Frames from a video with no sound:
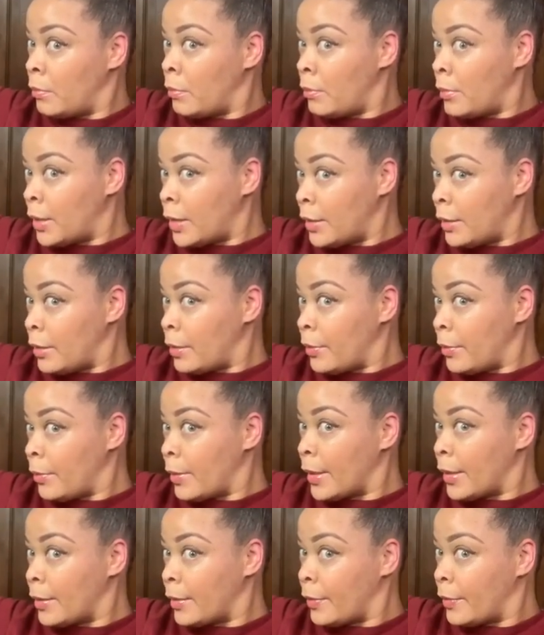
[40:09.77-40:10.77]
blend it
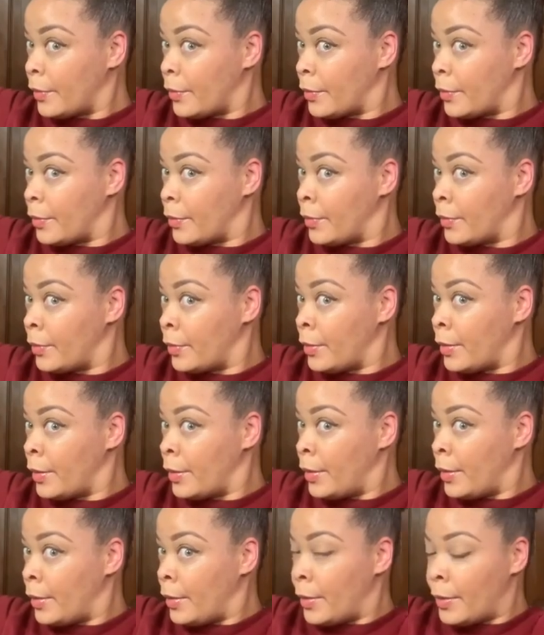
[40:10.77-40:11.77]
around
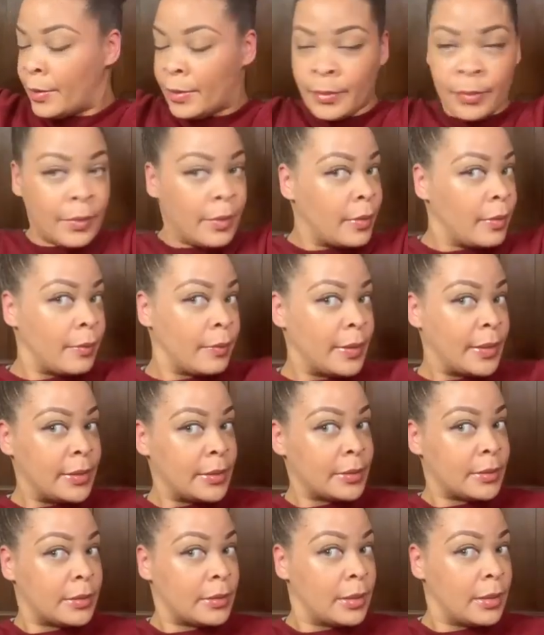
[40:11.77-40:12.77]
with the
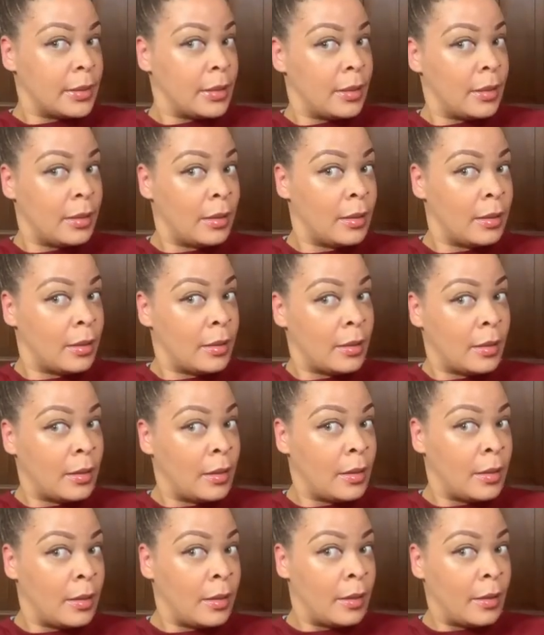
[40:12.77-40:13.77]
rest
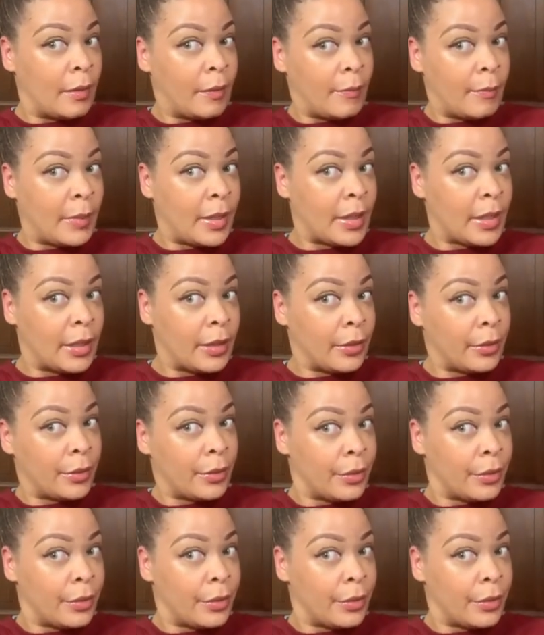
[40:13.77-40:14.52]
of my hair.